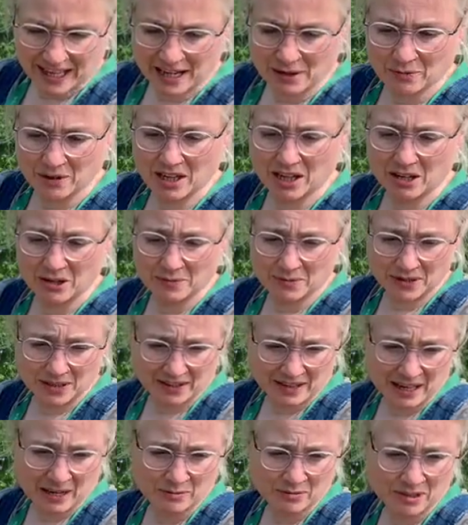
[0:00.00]
and we hope that
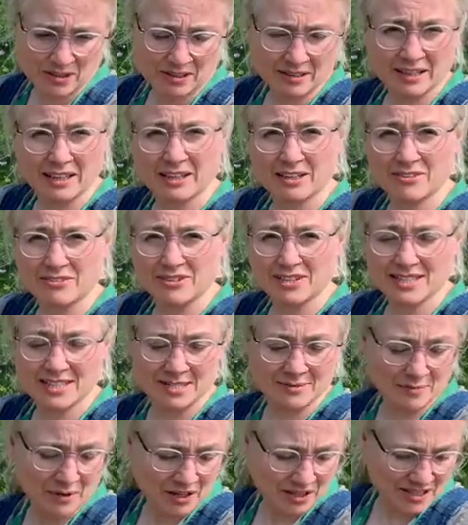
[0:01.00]
that will increase
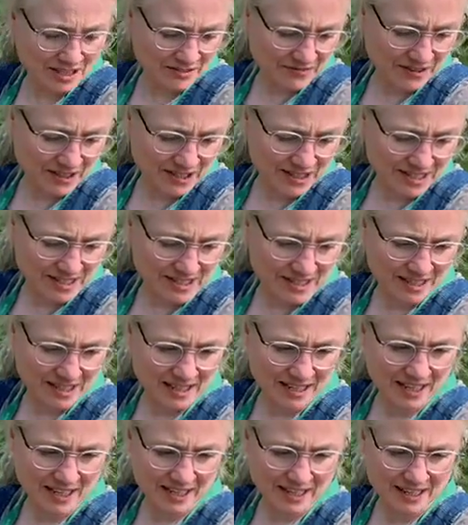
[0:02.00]
the
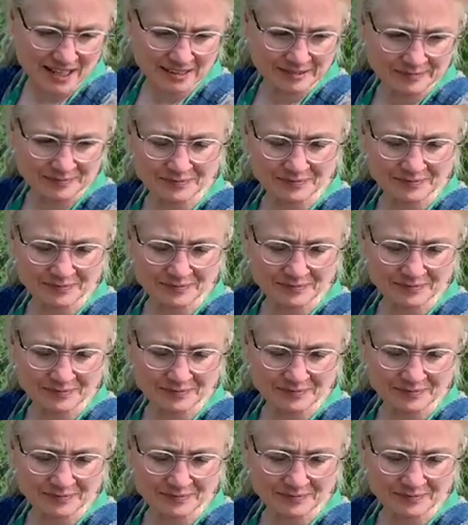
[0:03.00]
biodiversity here.